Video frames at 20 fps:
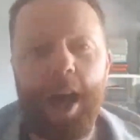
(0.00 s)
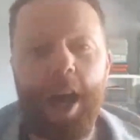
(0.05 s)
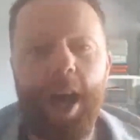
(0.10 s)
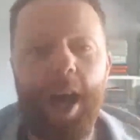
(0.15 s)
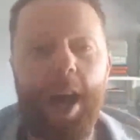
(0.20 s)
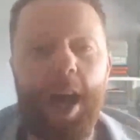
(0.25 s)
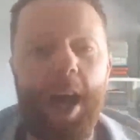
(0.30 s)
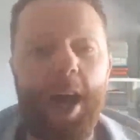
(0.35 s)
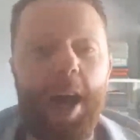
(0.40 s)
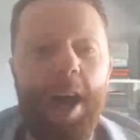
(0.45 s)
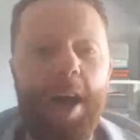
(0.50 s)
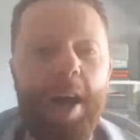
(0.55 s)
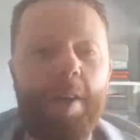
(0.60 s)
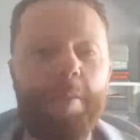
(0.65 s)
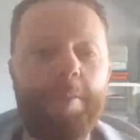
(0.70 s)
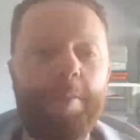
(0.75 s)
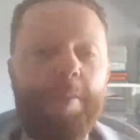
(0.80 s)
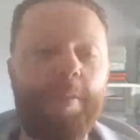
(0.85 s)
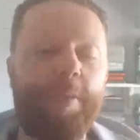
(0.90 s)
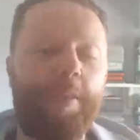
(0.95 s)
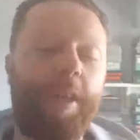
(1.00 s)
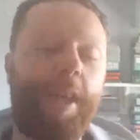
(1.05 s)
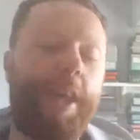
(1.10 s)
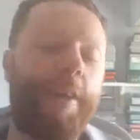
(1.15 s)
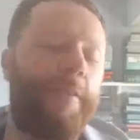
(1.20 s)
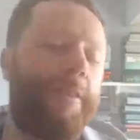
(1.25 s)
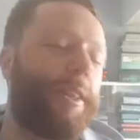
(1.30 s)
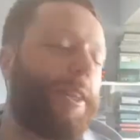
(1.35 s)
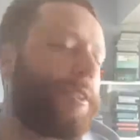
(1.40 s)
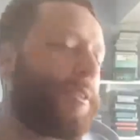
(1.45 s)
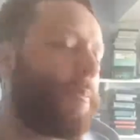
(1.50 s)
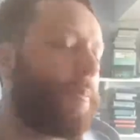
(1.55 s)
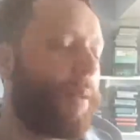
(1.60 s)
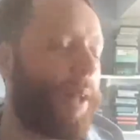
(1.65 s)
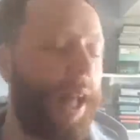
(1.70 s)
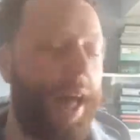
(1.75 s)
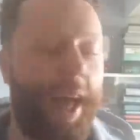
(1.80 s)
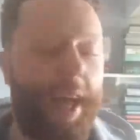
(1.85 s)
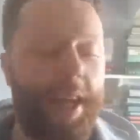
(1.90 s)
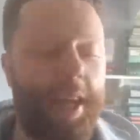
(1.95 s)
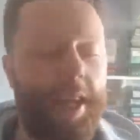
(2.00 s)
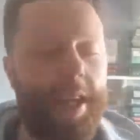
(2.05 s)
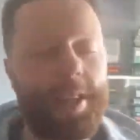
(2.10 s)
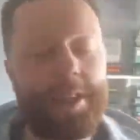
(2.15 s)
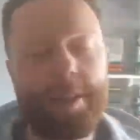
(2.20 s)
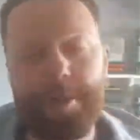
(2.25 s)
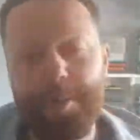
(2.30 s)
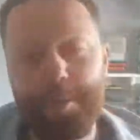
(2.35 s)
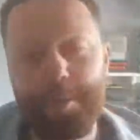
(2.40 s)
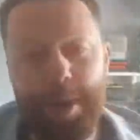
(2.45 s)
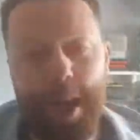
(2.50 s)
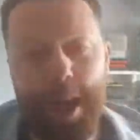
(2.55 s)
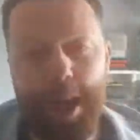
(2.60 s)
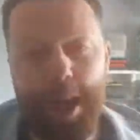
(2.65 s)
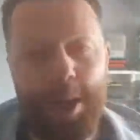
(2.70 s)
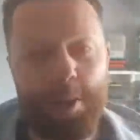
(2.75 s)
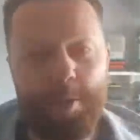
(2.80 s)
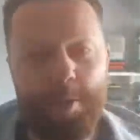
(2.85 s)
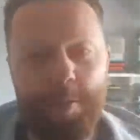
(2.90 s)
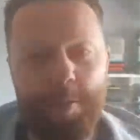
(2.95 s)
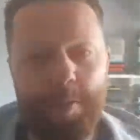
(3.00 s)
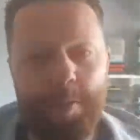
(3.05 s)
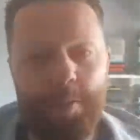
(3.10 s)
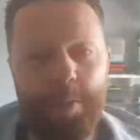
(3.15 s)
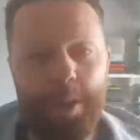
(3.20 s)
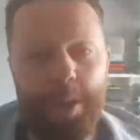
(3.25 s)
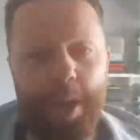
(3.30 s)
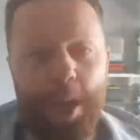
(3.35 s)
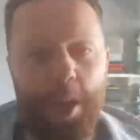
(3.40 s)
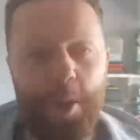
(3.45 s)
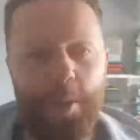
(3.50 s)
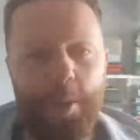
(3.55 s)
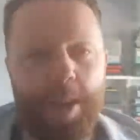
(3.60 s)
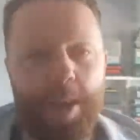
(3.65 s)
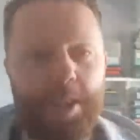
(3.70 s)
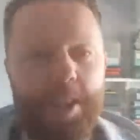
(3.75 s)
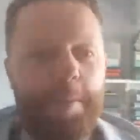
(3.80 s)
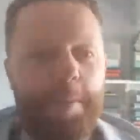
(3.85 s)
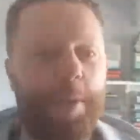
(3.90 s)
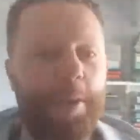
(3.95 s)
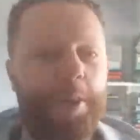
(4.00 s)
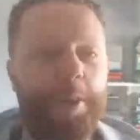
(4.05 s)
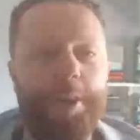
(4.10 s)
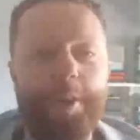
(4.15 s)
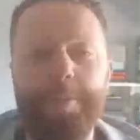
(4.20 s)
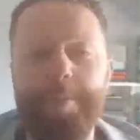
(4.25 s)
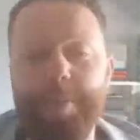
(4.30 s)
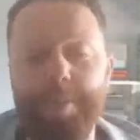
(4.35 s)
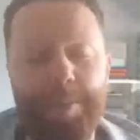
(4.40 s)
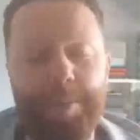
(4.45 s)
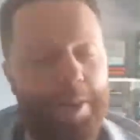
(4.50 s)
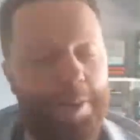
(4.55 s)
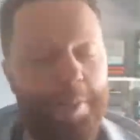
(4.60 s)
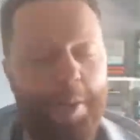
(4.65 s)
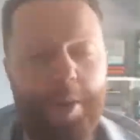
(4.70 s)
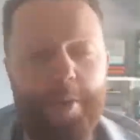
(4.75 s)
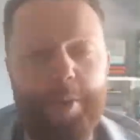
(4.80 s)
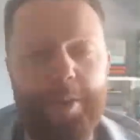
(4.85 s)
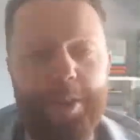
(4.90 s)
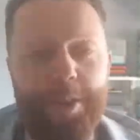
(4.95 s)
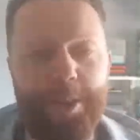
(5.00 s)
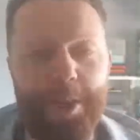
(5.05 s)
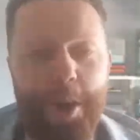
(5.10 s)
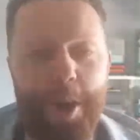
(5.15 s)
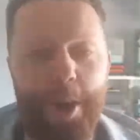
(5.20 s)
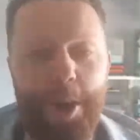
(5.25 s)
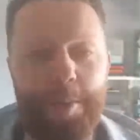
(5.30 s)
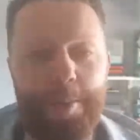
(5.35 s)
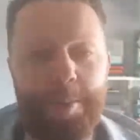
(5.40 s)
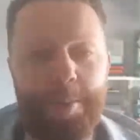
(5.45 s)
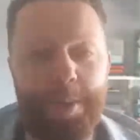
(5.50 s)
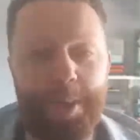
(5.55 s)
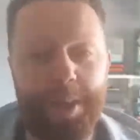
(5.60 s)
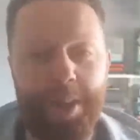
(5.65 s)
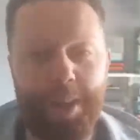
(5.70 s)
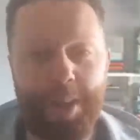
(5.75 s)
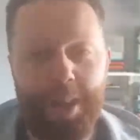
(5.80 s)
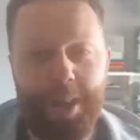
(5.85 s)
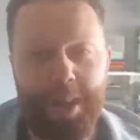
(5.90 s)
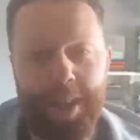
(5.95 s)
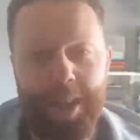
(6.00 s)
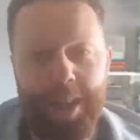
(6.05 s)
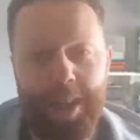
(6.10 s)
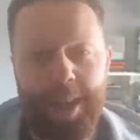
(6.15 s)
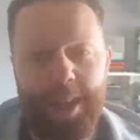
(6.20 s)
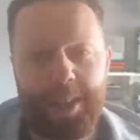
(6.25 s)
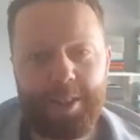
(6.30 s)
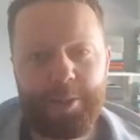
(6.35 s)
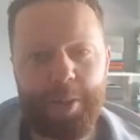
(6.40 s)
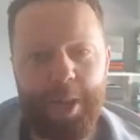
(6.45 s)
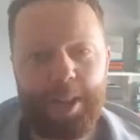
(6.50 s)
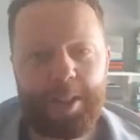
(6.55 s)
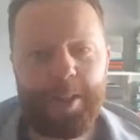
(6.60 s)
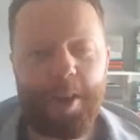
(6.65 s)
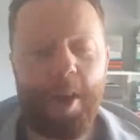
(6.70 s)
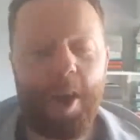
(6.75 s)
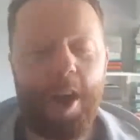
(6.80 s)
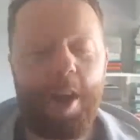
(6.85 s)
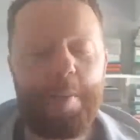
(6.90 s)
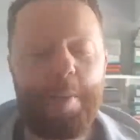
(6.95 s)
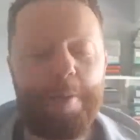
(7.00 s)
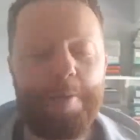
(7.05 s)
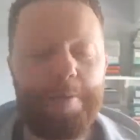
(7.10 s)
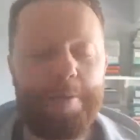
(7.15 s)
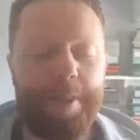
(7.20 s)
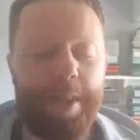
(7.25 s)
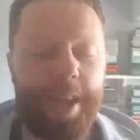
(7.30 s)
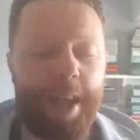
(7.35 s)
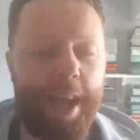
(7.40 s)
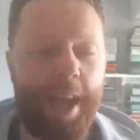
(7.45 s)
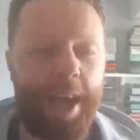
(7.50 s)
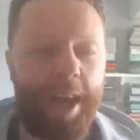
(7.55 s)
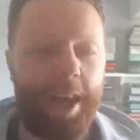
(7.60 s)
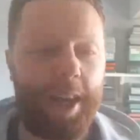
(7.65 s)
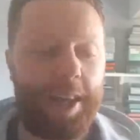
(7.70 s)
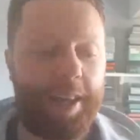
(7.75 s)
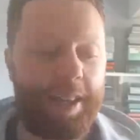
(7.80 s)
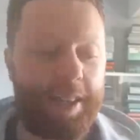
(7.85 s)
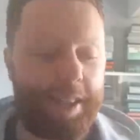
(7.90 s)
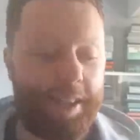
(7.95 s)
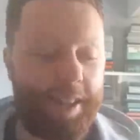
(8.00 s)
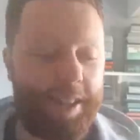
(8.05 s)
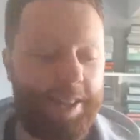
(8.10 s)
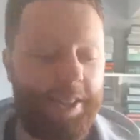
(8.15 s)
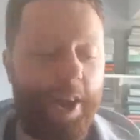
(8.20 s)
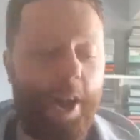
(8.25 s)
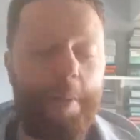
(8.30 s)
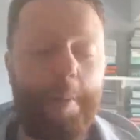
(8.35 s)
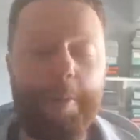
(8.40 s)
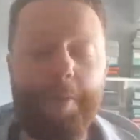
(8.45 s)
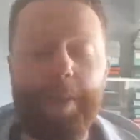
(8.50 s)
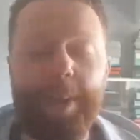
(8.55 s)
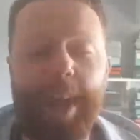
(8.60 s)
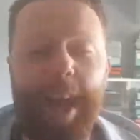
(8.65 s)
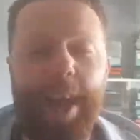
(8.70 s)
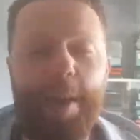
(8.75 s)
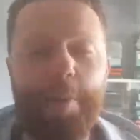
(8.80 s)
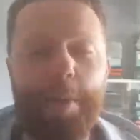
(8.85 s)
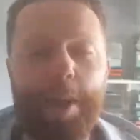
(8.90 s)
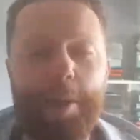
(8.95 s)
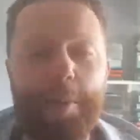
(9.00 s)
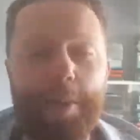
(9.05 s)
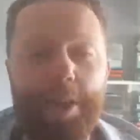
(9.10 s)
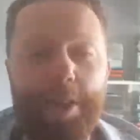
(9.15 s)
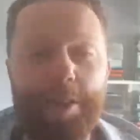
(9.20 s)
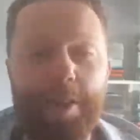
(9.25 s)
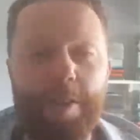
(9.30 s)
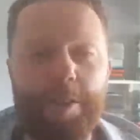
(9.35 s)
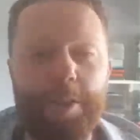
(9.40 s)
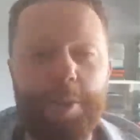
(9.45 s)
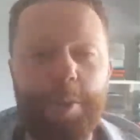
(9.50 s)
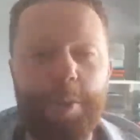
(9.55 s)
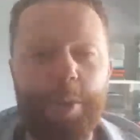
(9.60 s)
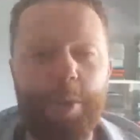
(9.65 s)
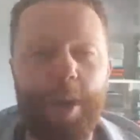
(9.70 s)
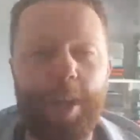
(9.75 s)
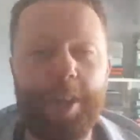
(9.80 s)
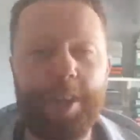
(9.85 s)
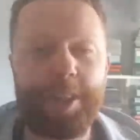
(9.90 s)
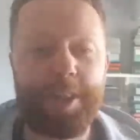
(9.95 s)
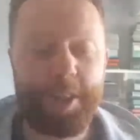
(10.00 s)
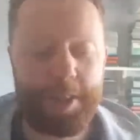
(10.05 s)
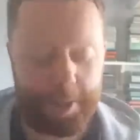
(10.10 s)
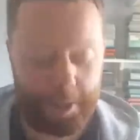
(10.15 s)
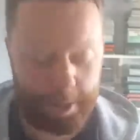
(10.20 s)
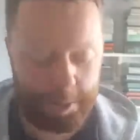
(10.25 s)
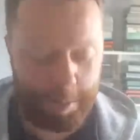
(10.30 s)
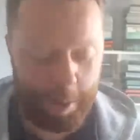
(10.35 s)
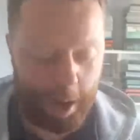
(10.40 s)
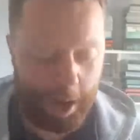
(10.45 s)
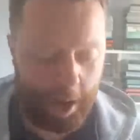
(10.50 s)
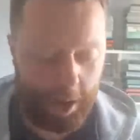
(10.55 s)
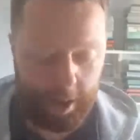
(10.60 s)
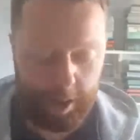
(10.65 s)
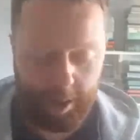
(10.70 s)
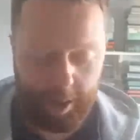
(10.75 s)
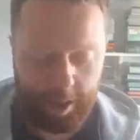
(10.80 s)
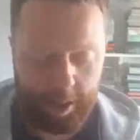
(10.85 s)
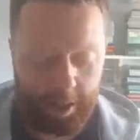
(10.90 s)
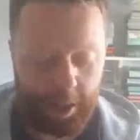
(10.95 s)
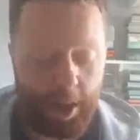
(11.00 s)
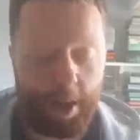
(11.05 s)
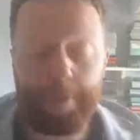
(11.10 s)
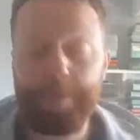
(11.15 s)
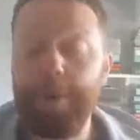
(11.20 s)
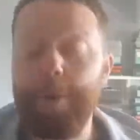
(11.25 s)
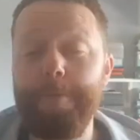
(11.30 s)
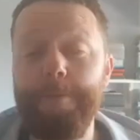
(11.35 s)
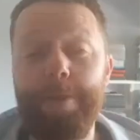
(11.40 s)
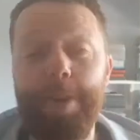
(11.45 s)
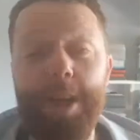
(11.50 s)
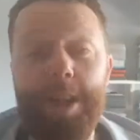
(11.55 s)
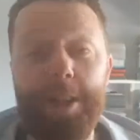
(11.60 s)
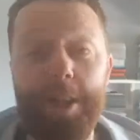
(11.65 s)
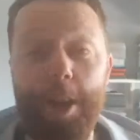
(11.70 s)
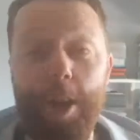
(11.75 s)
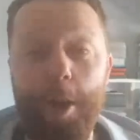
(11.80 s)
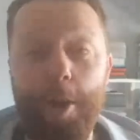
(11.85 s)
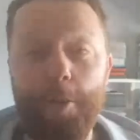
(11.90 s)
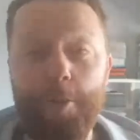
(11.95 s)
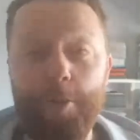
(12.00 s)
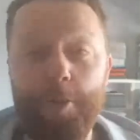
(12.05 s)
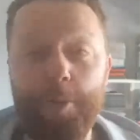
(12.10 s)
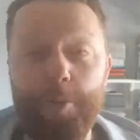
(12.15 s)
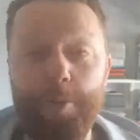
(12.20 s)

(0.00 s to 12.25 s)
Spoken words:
If he doesn't play, he doesn't play. You know, he seemed like a good move at the time. So that time of the game week when you start to regret decisions. But look, I've gone for Lindelöf.